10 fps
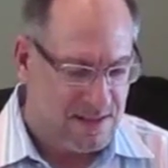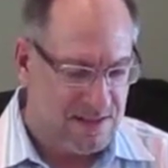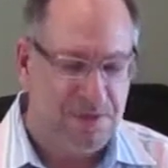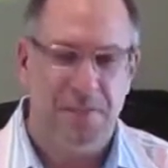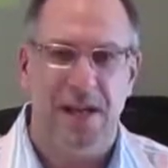
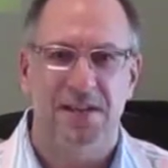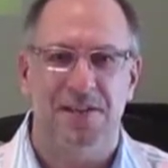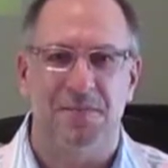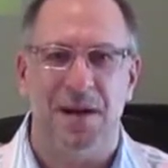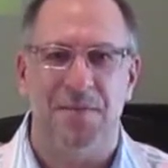two
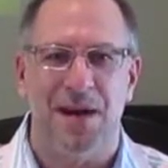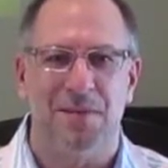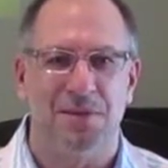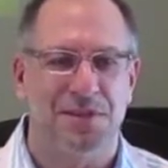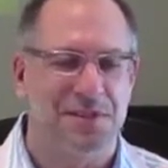pages in my
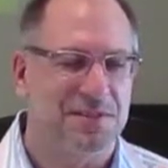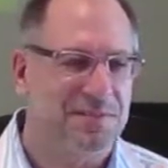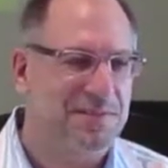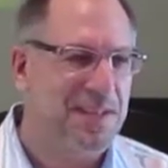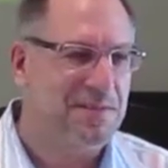Bible, so
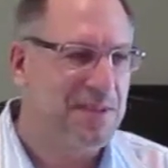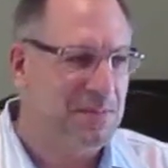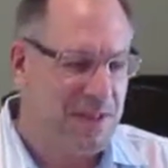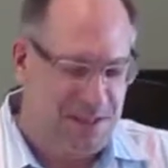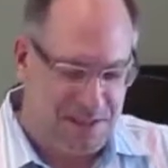not very
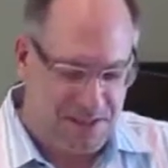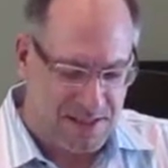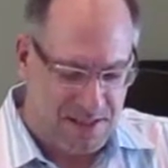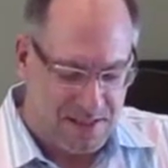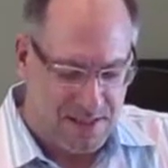much.
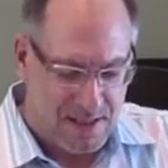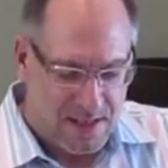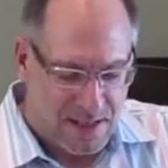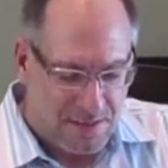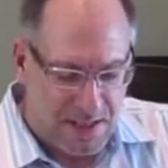
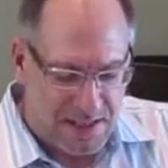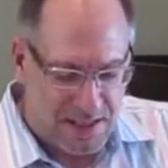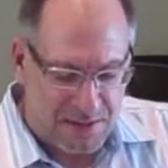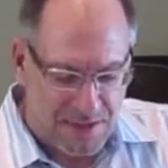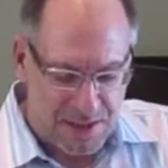Great
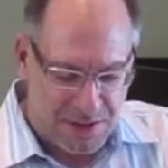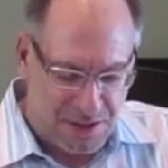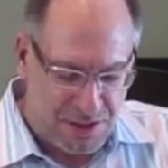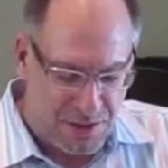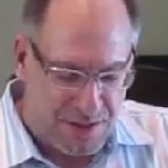salvation
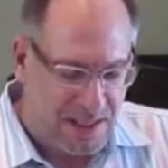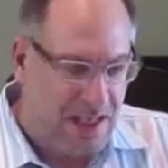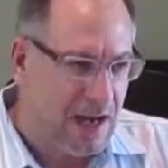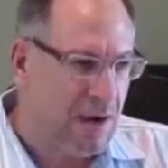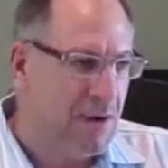story,
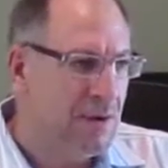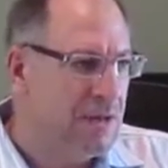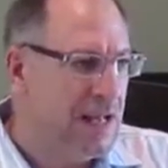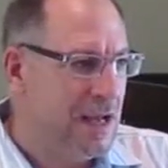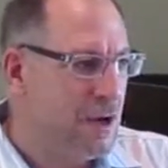how
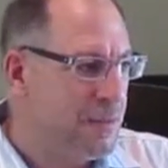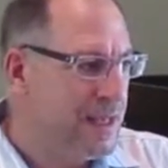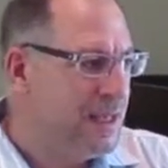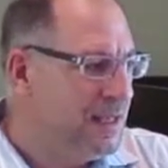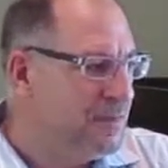
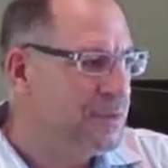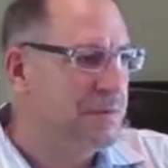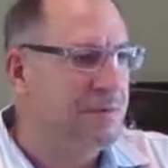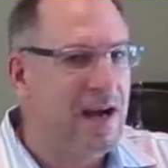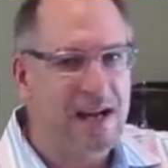Naomi was
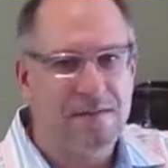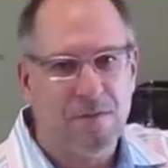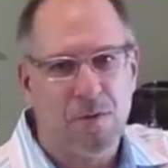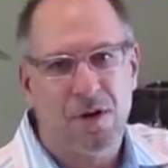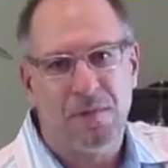provided
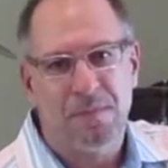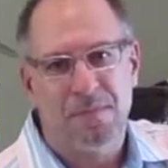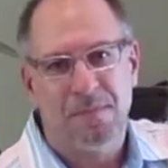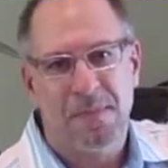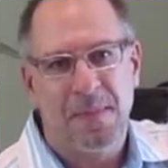for
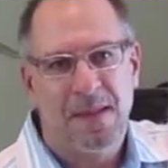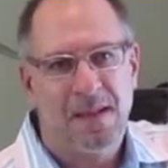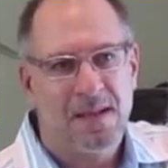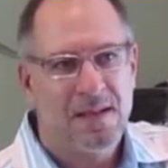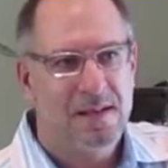
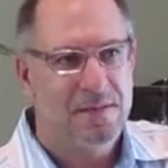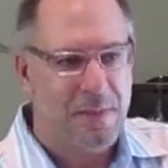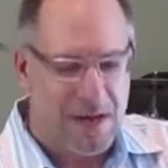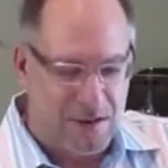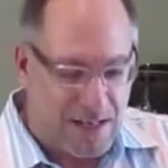
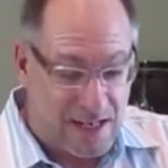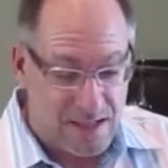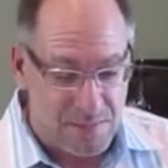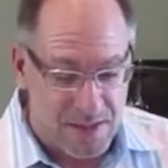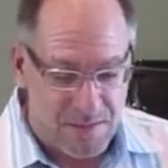by her
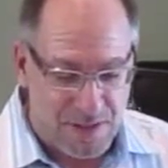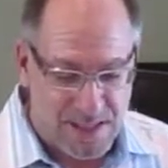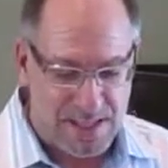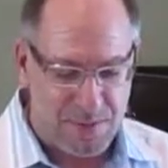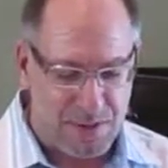kinsman
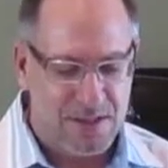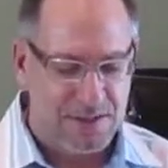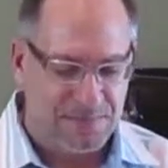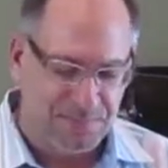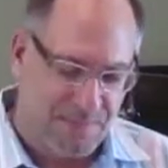redeemer.
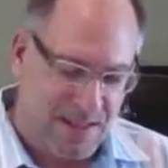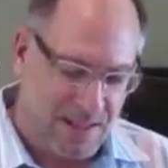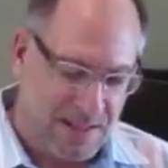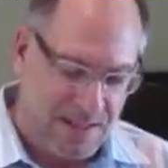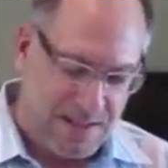
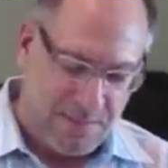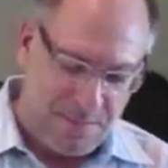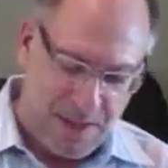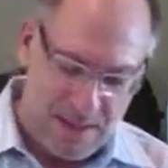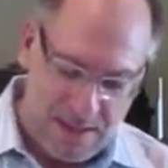
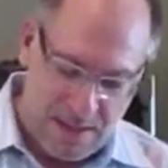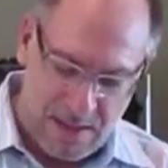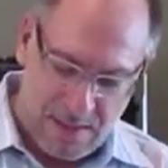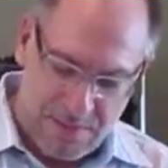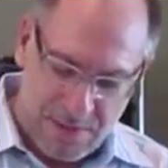But
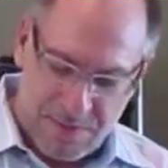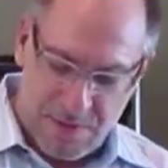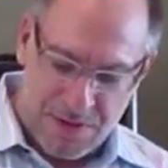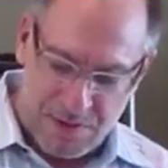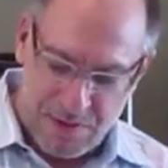uh, this
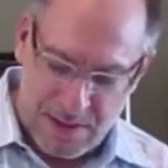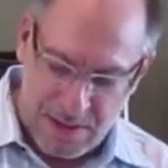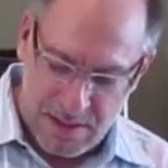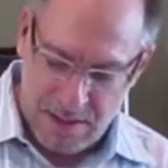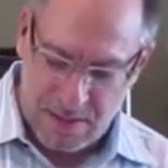verse really
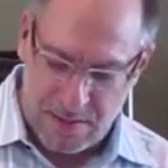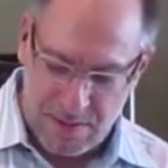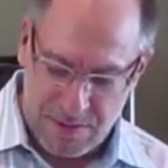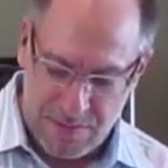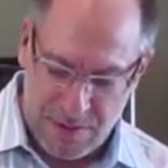
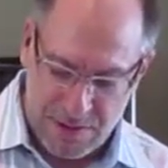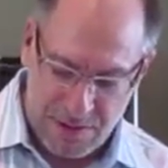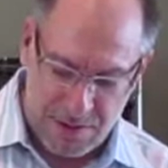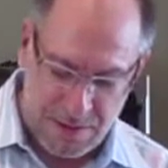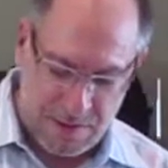uh, should minister
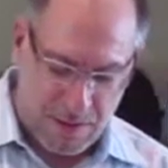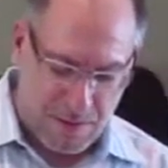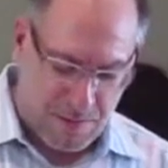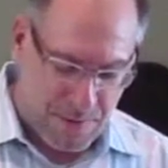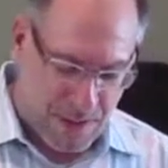to you, I
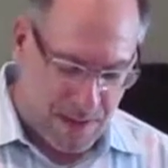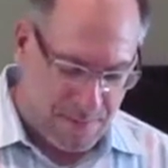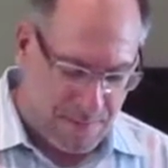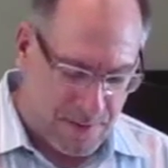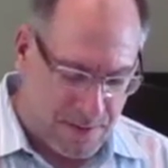hope.
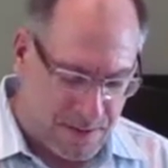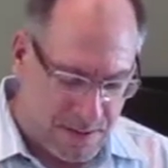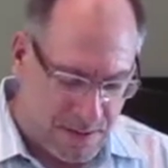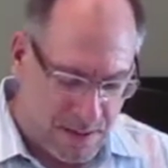Uh, verse